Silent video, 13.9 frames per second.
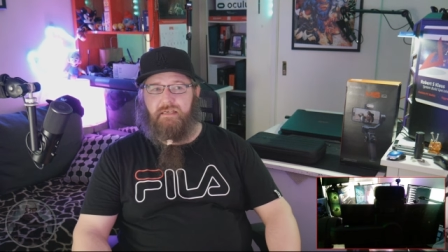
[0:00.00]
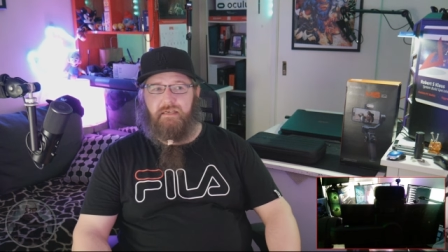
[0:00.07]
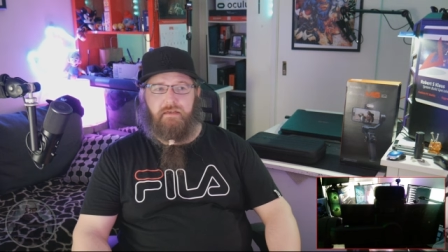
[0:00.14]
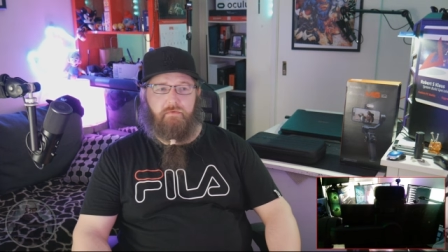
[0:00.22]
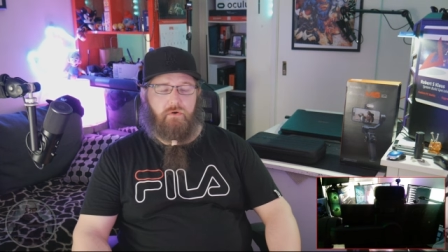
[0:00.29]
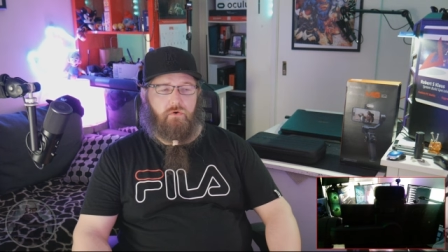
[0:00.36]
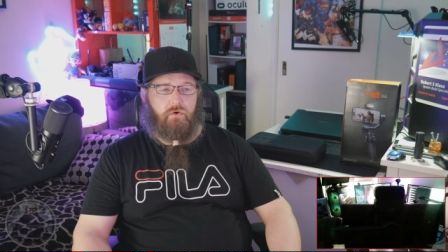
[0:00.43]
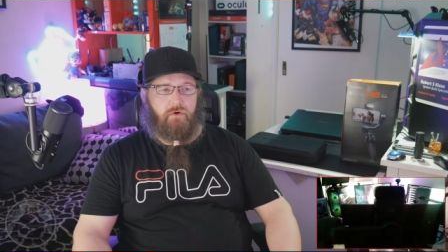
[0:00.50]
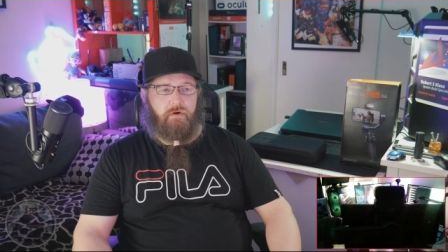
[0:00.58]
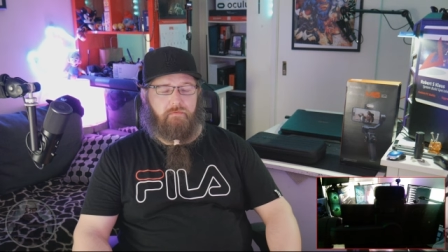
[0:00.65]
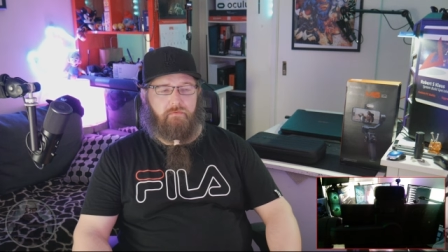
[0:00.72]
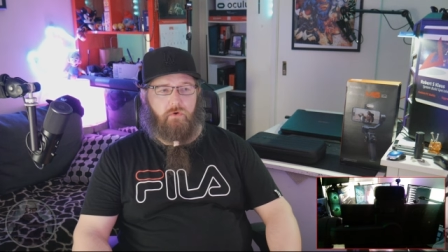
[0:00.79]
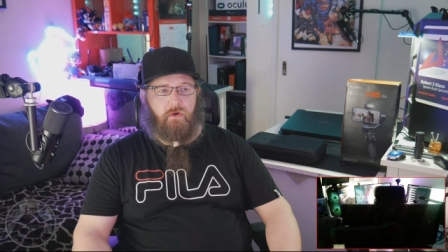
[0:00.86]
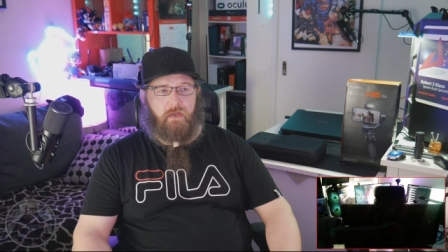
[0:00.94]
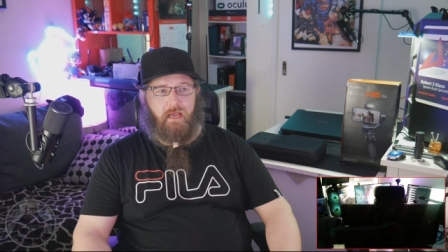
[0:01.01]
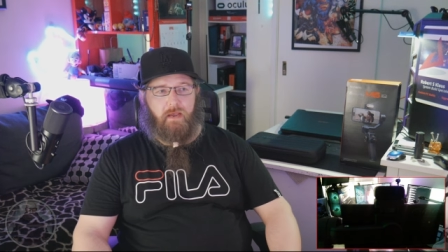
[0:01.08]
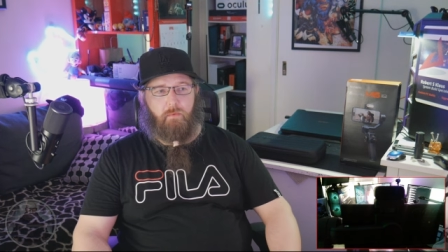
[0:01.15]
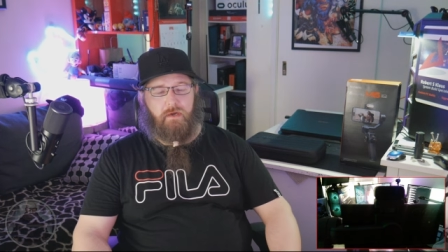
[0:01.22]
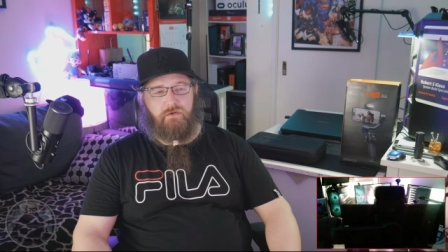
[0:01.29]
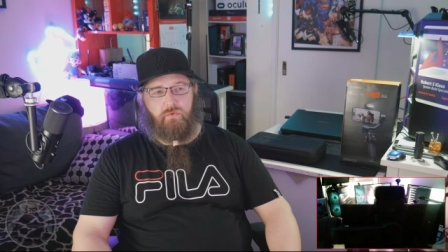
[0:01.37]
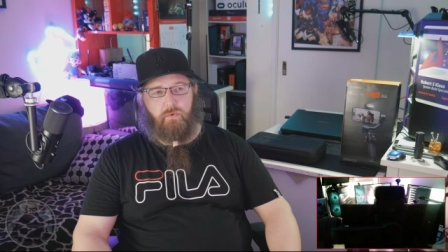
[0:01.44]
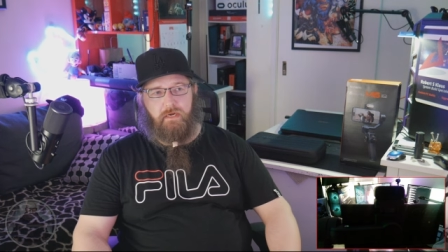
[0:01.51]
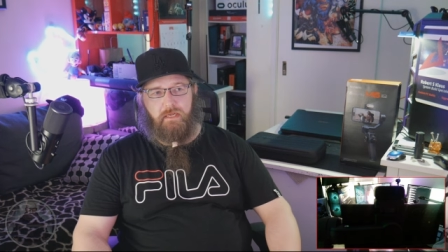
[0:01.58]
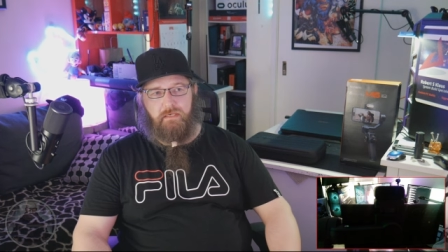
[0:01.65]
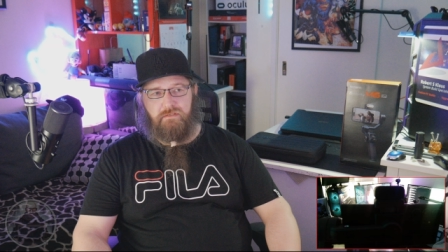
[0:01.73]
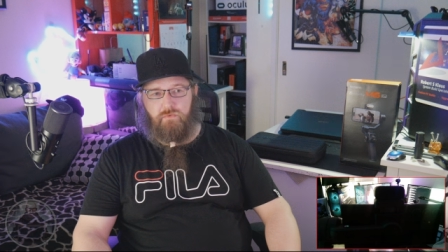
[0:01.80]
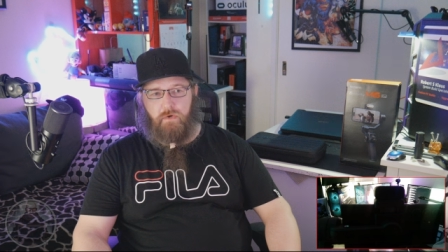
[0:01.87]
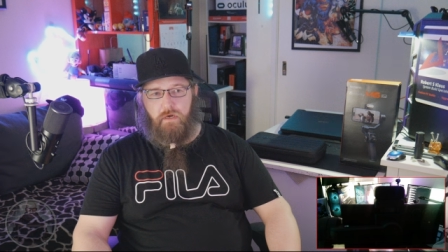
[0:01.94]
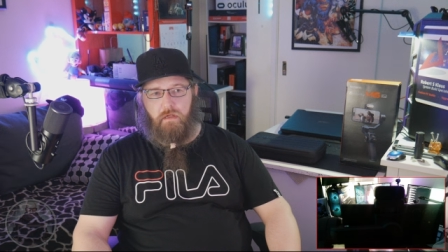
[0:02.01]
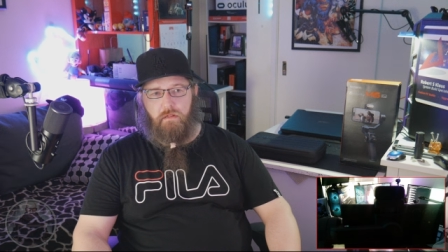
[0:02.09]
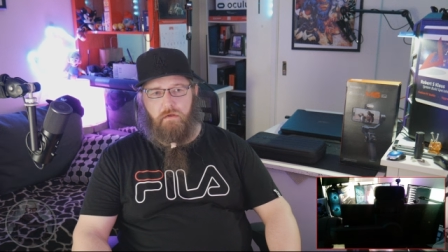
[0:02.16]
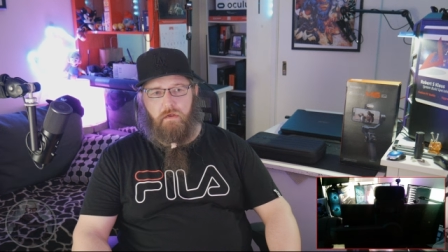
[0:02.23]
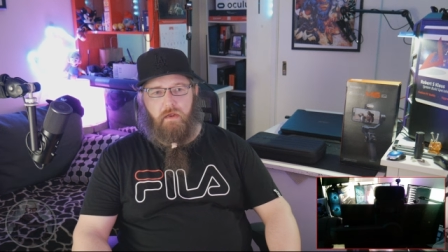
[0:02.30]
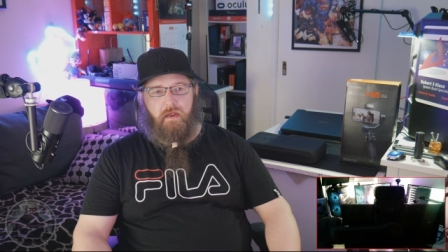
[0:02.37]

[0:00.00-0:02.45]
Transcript: It can record in 4K 120 as well.